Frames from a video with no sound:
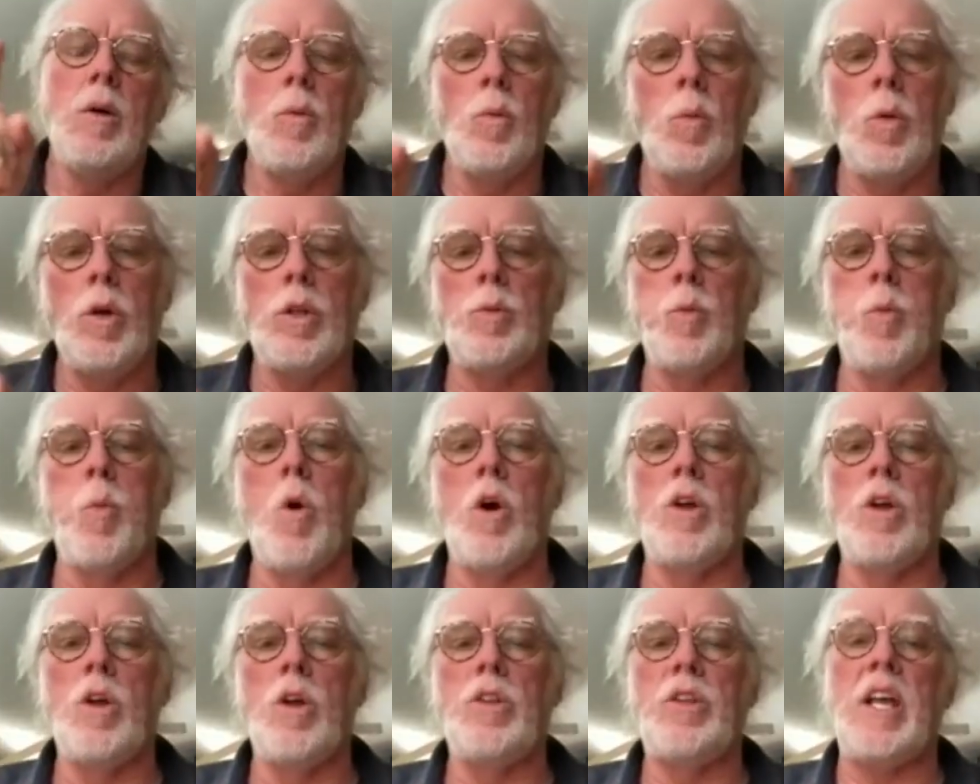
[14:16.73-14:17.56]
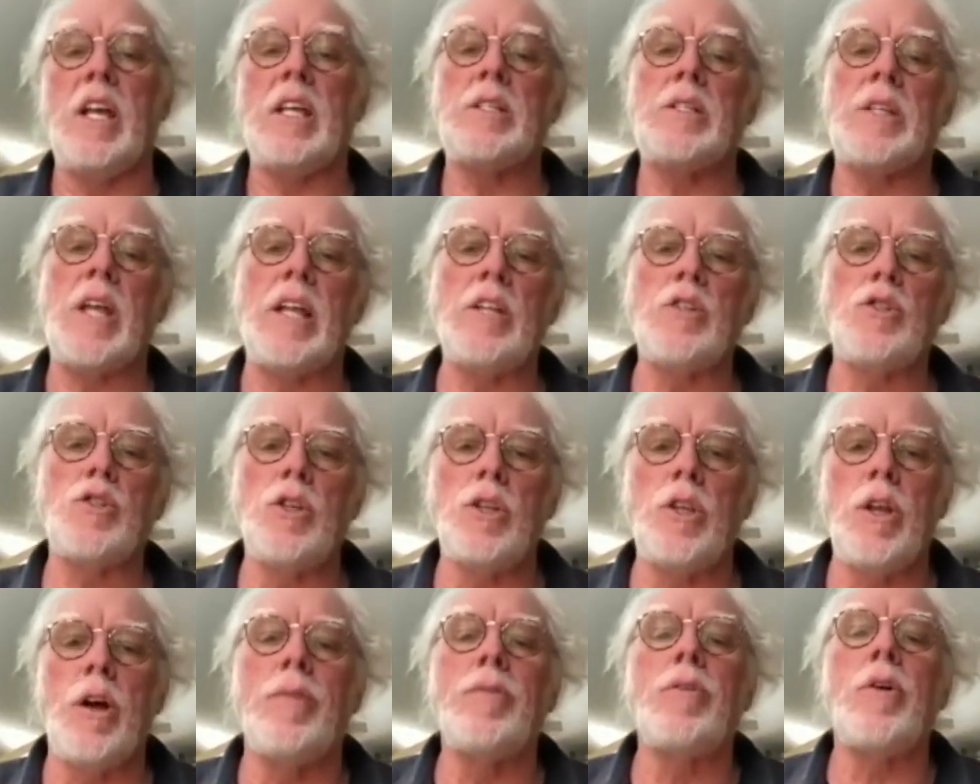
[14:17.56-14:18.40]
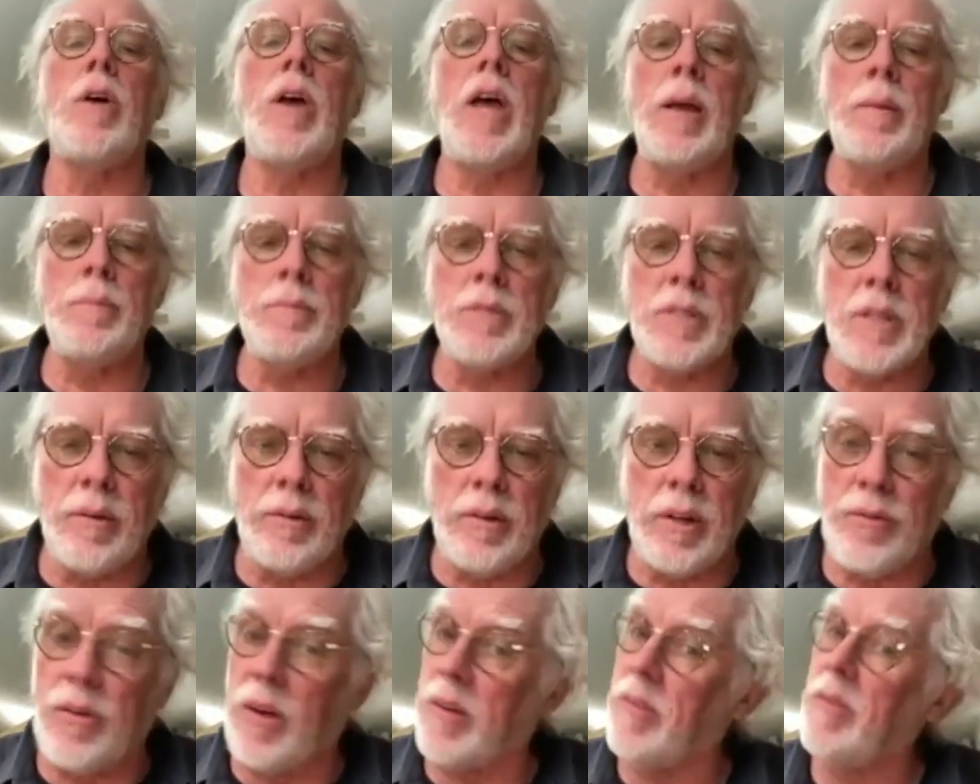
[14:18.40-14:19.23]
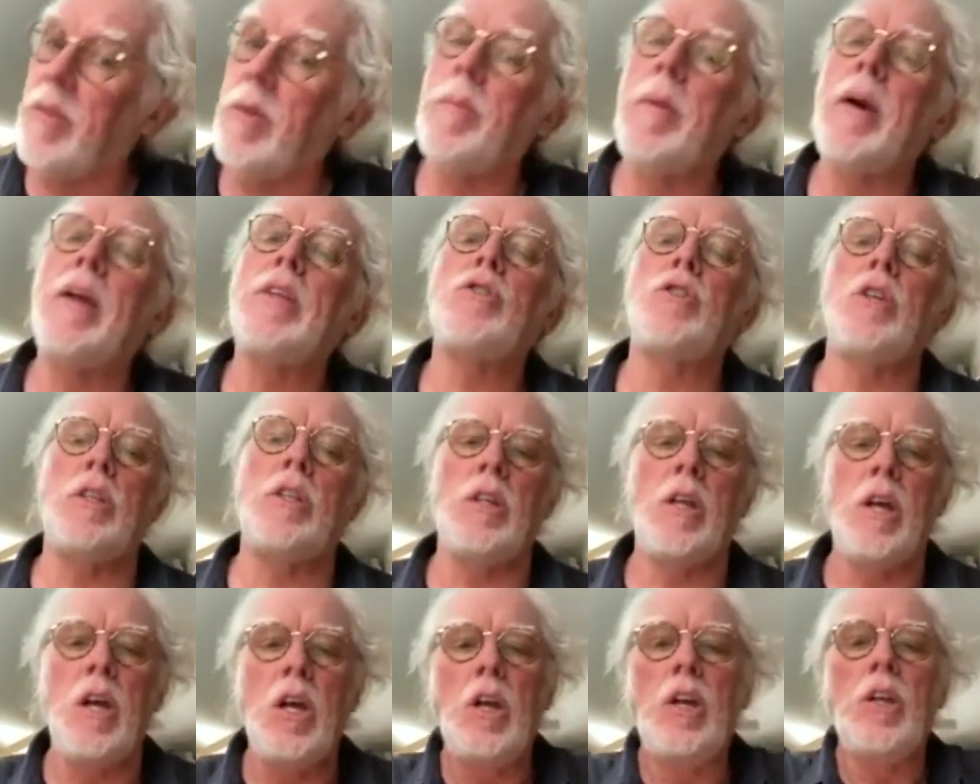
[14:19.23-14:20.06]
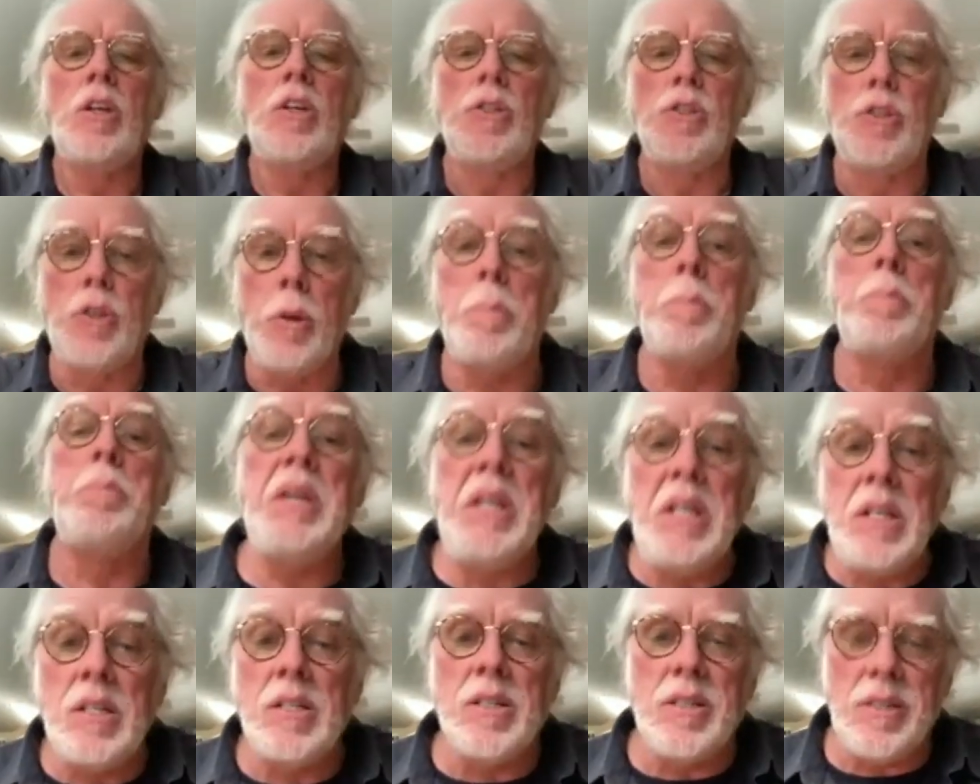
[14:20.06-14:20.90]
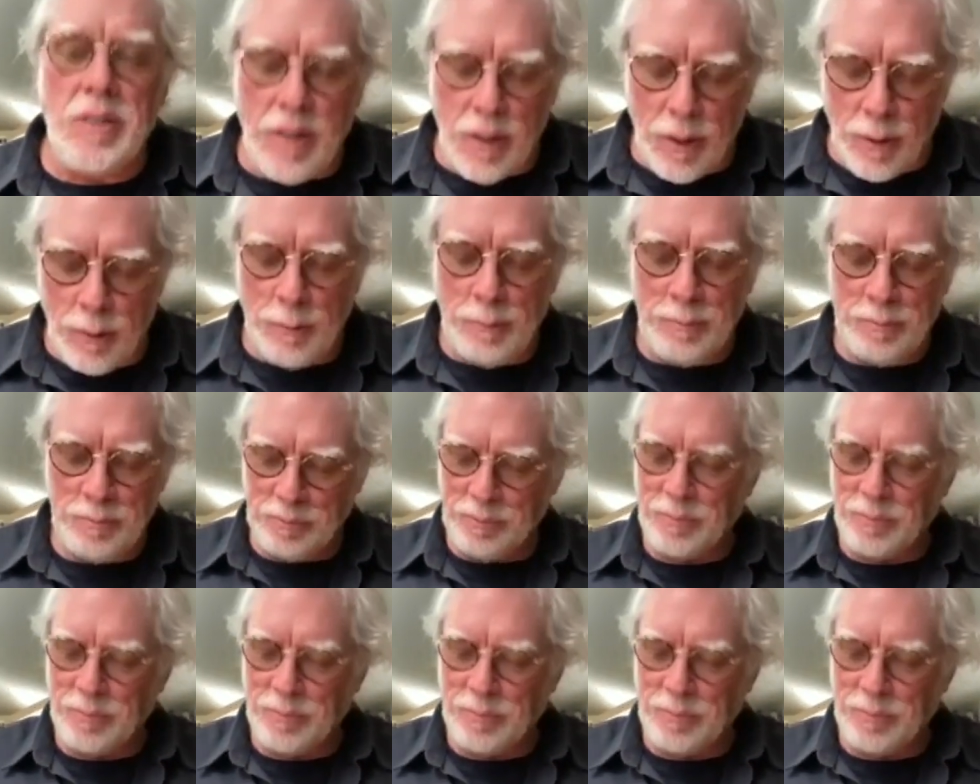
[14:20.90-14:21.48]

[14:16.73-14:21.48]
with one extension of M M75. Imagine the yeah. beast, you know?